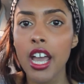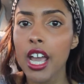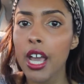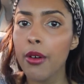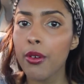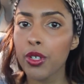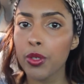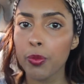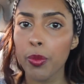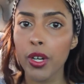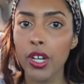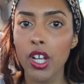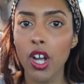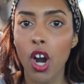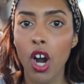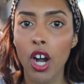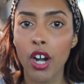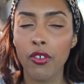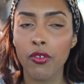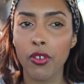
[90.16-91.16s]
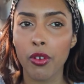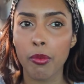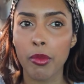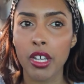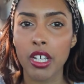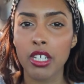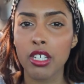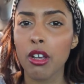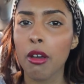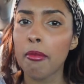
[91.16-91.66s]
it was pretty hard for
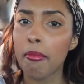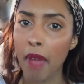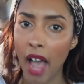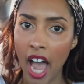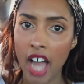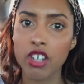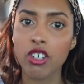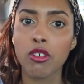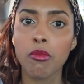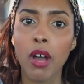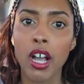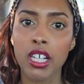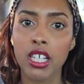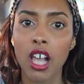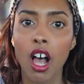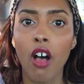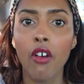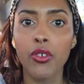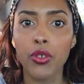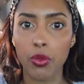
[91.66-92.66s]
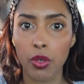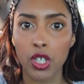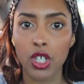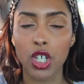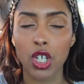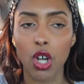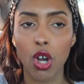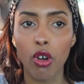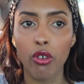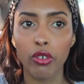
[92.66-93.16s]
me to imagine myself
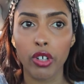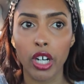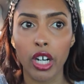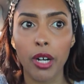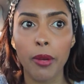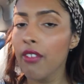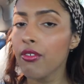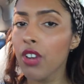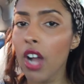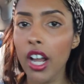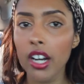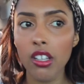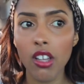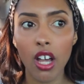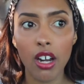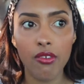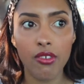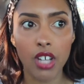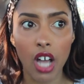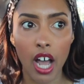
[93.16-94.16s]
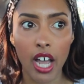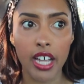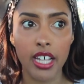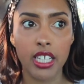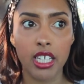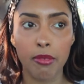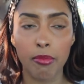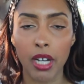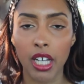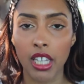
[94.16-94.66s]
switching over. I've tried a lot of
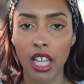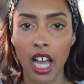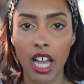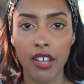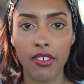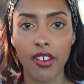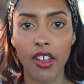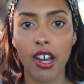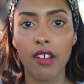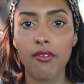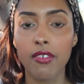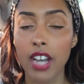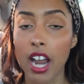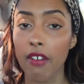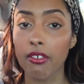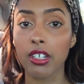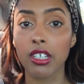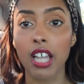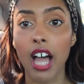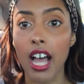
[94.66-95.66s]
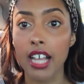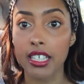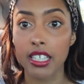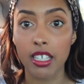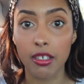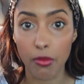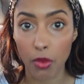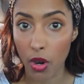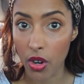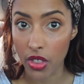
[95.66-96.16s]
diets in my life and I've never
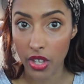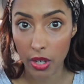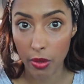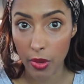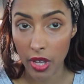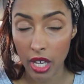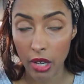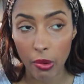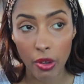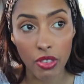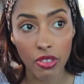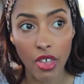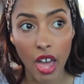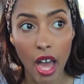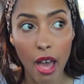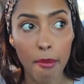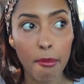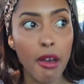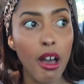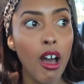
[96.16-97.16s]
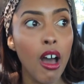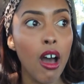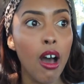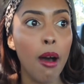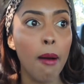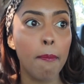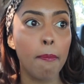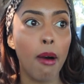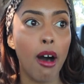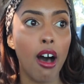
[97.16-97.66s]
lasted more than a week with them,
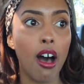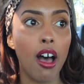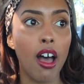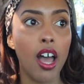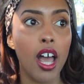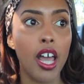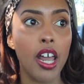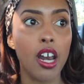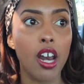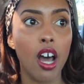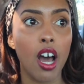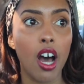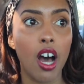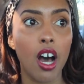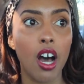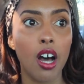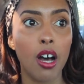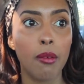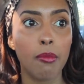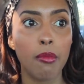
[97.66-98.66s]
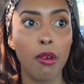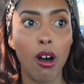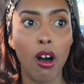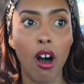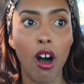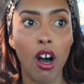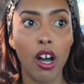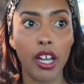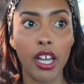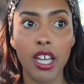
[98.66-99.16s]
but
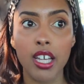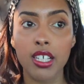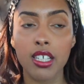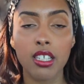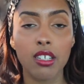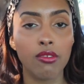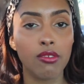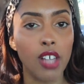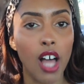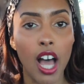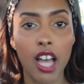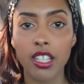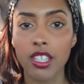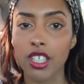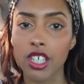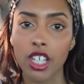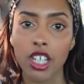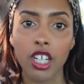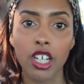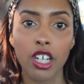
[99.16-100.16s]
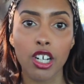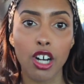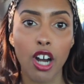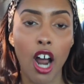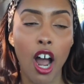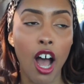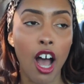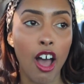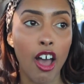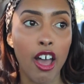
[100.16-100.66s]
August of last year,
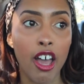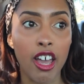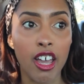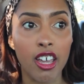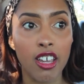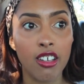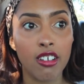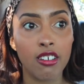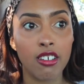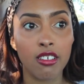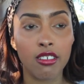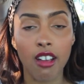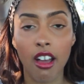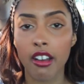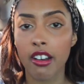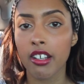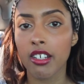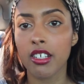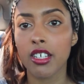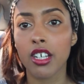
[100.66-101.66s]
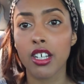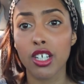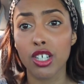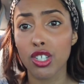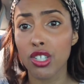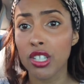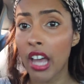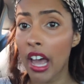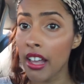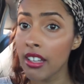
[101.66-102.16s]
I decided to
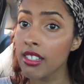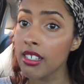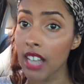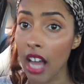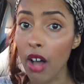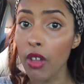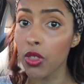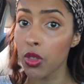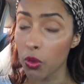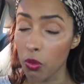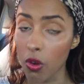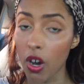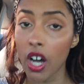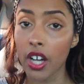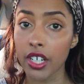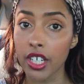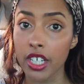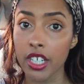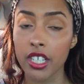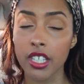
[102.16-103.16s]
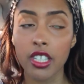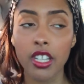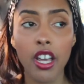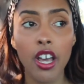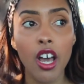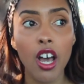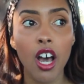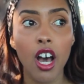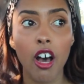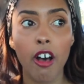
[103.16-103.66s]
test out the waters
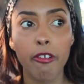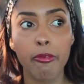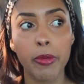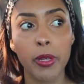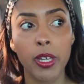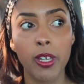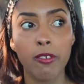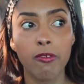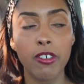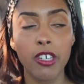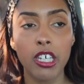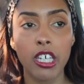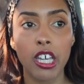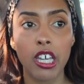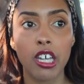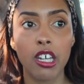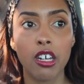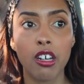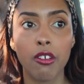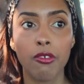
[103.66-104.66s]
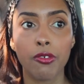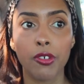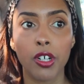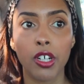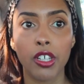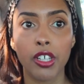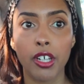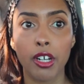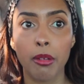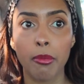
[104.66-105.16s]
of being vegan for
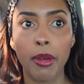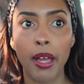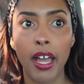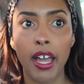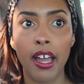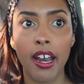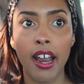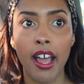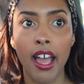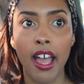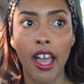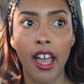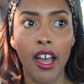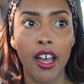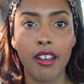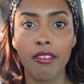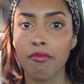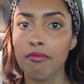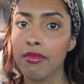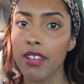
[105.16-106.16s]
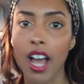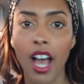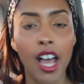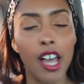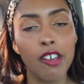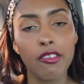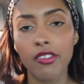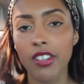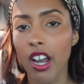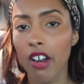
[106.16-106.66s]
a little bit and
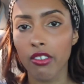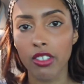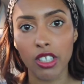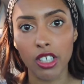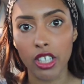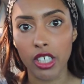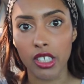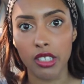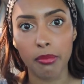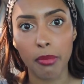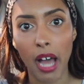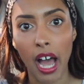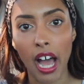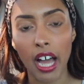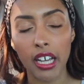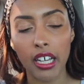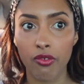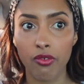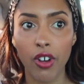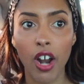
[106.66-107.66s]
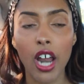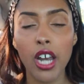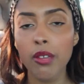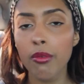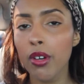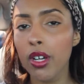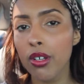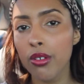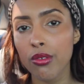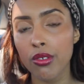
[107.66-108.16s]
I've never looked back. For
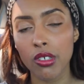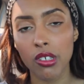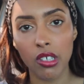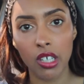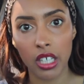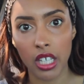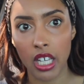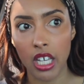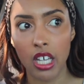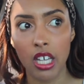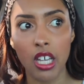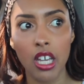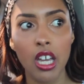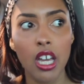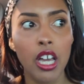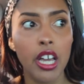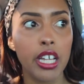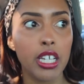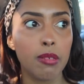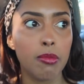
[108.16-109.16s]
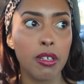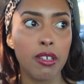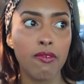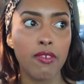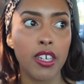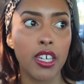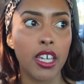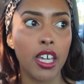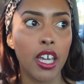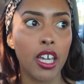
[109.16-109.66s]
anyone who's looking to be
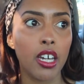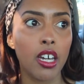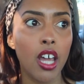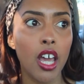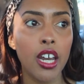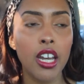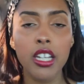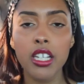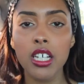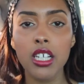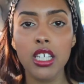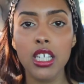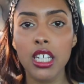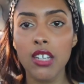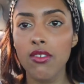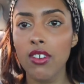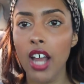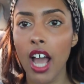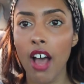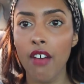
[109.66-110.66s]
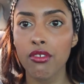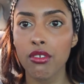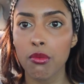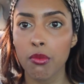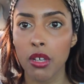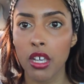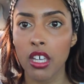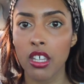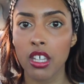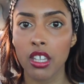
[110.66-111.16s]
vegan, and it doesn't even have to
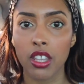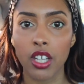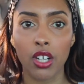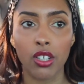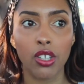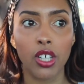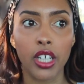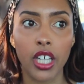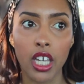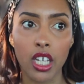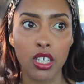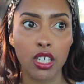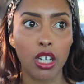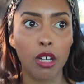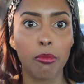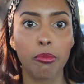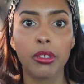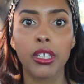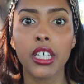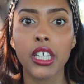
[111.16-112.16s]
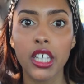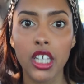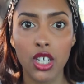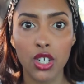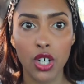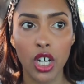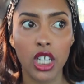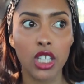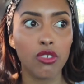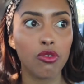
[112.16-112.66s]
be that they're looking to completely
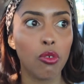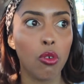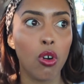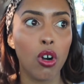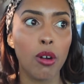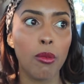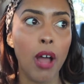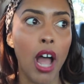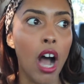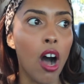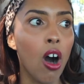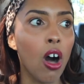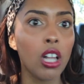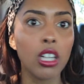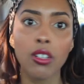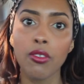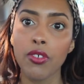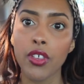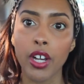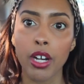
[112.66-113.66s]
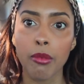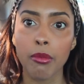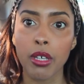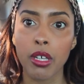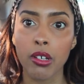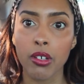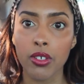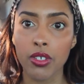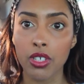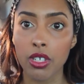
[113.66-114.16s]
transform all of their
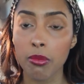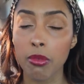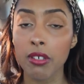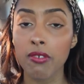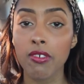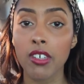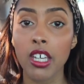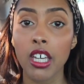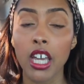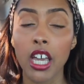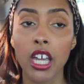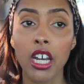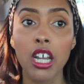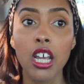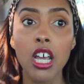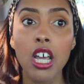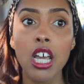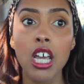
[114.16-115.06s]
meals to be vegan,